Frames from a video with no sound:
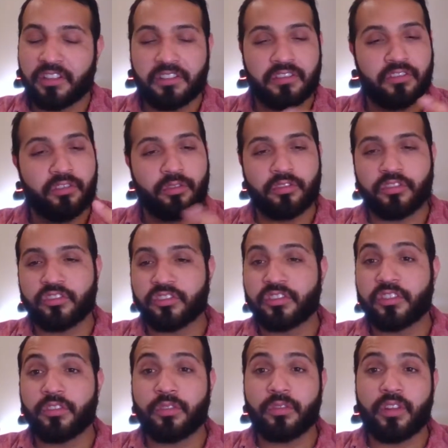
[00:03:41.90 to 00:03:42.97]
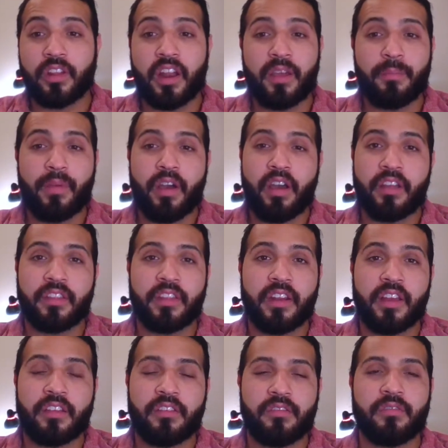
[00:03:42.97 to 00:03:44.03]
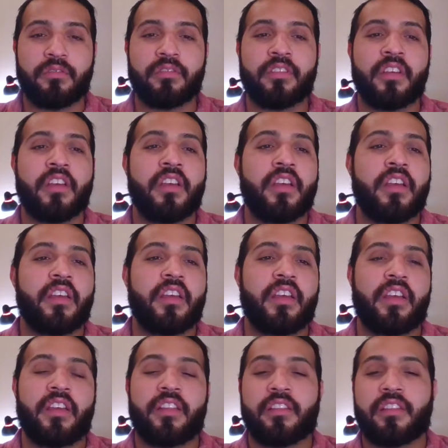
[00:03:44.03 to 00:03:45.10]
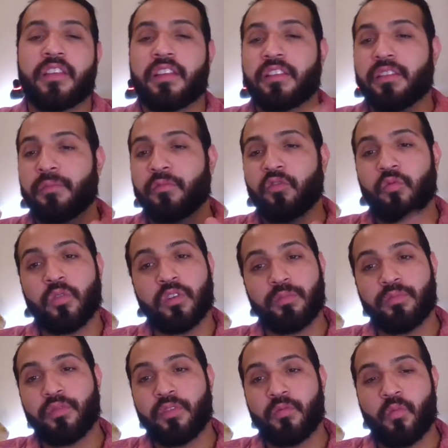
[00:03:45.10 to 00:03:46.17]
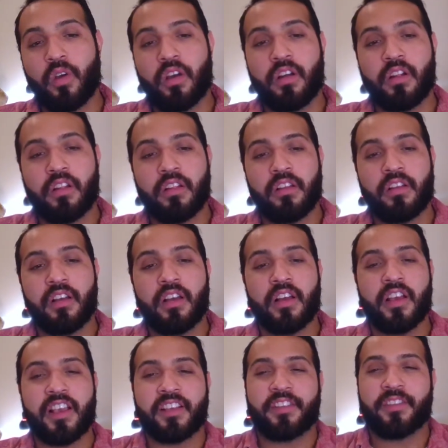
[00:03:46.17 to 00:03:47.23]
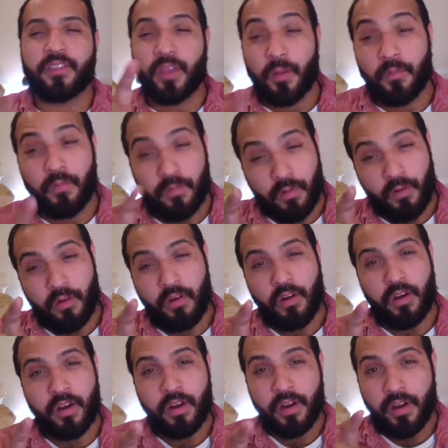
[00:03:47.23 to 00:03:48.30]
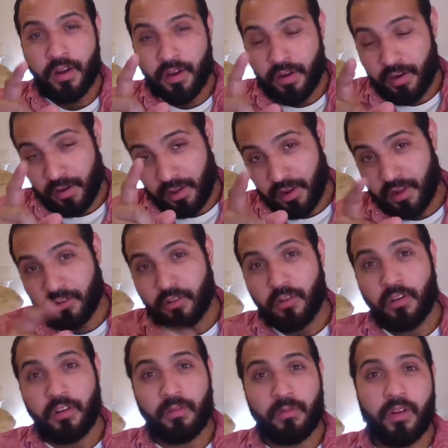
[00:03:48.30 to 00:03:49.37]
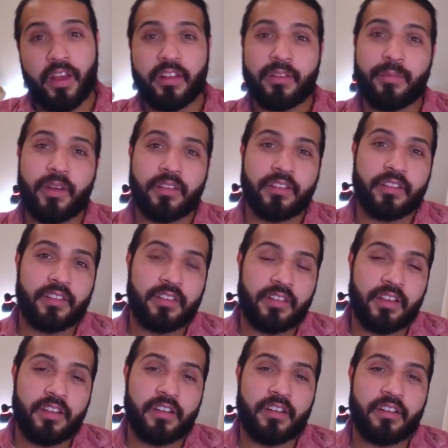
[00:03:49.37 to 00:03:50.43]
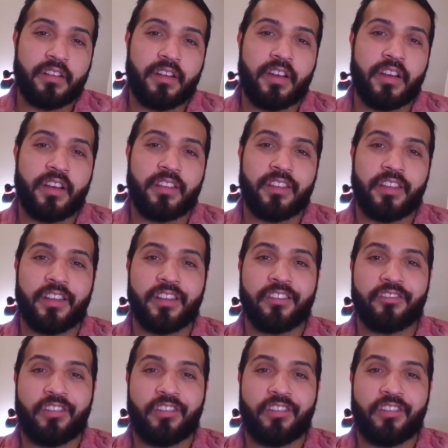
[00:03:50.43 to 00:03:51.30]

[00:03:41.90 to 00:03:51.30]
Those are just the 2 that I bought and that I used, and they seem to work pretty well, except for, and I'll go on a rant about this later, the hidden